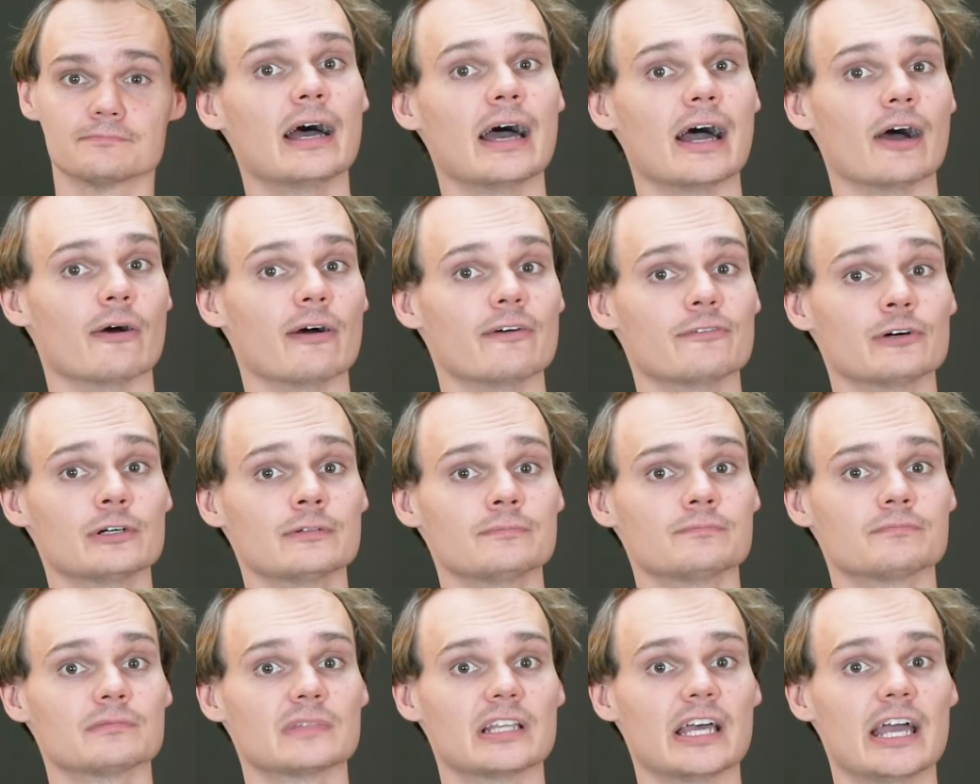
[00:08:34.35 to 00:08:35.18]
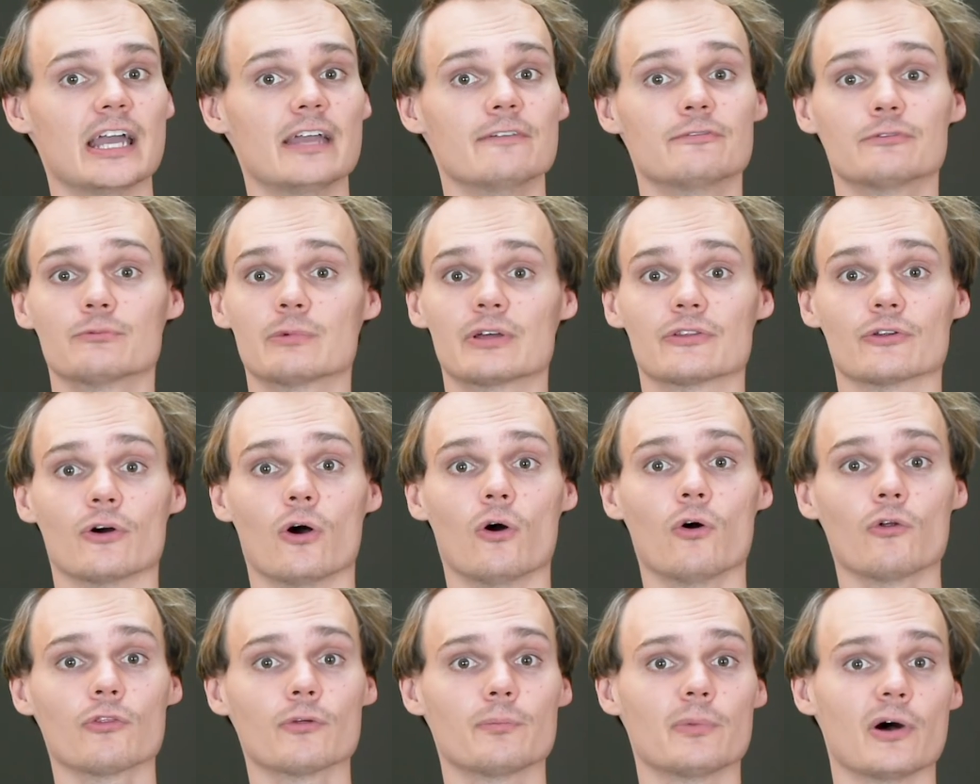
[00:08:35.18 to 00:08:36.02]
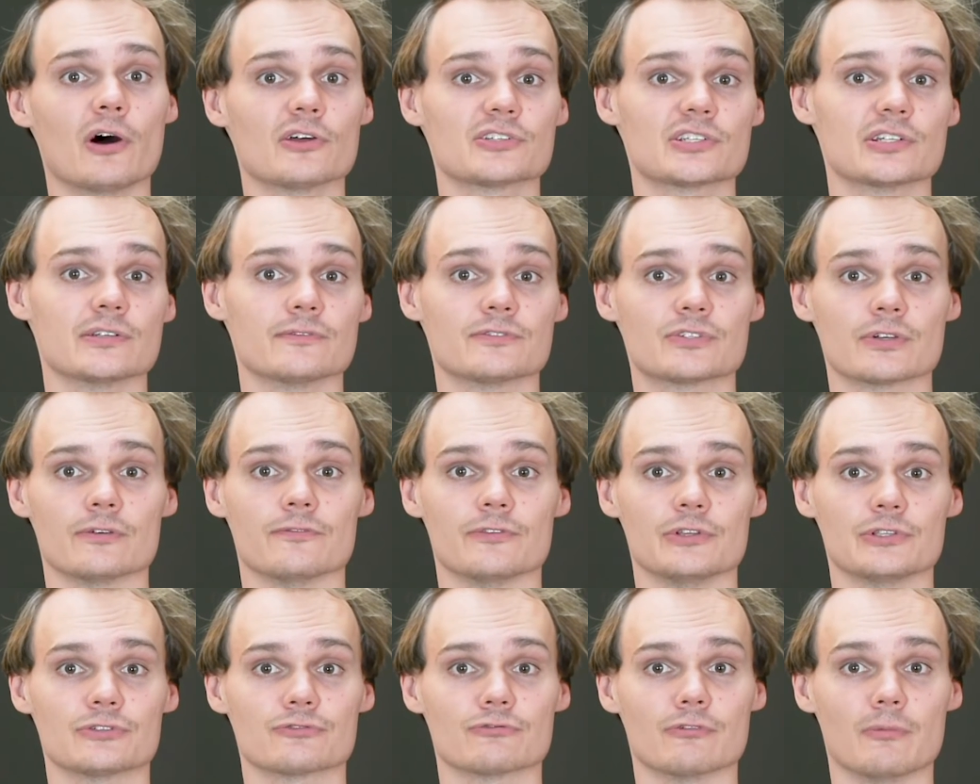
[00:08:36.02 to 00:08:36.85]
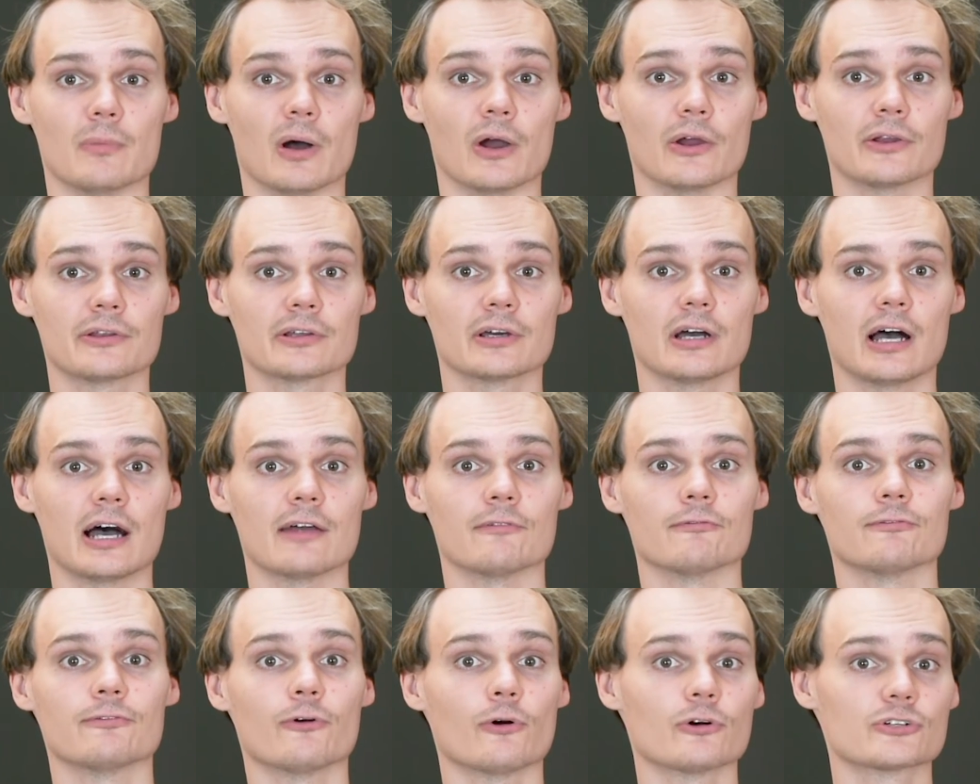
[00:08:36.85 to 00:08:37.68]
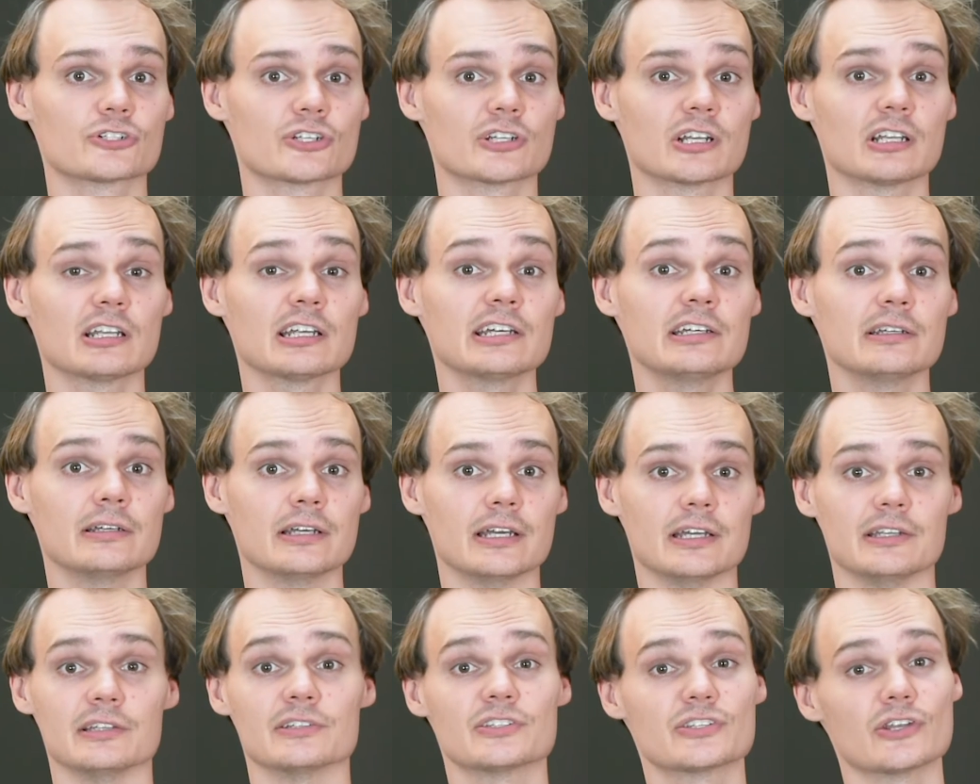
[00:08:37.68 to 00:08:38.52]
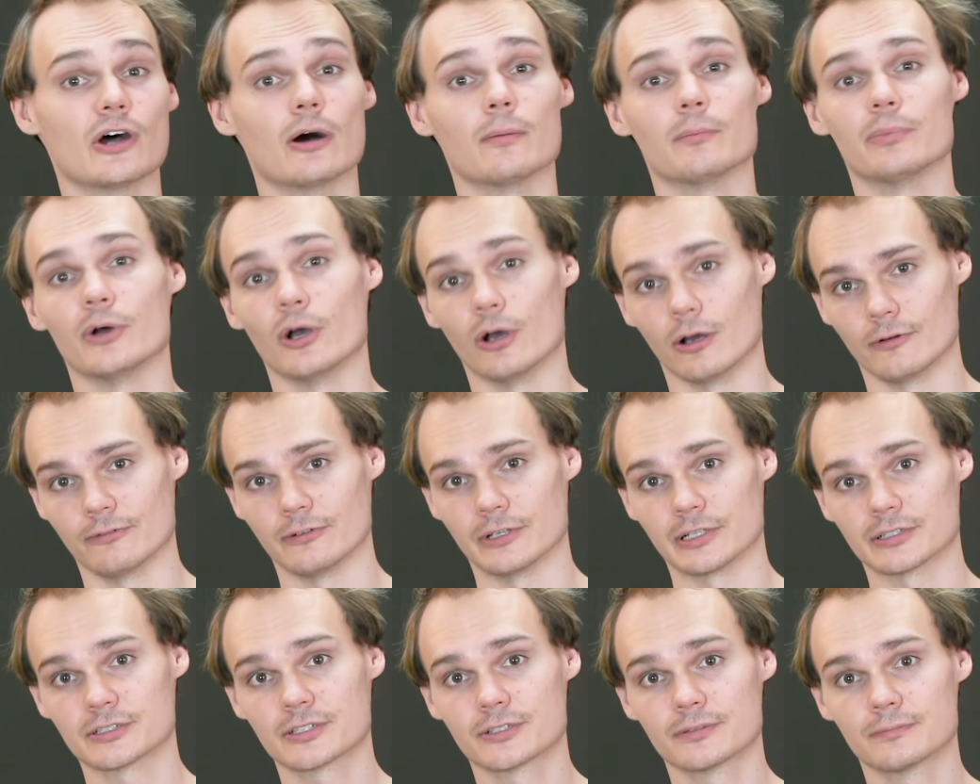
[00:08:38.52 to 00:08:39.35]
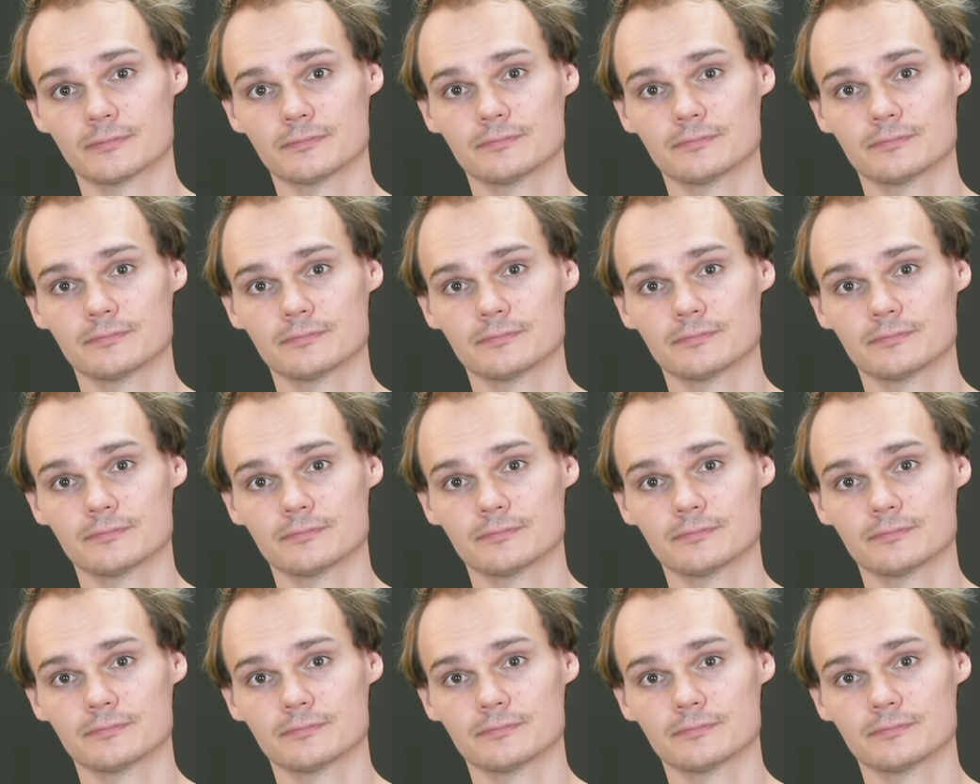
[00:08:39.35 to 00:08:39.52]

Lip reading: However, even with all the positives of this remote, unfortunately, it is not perfect.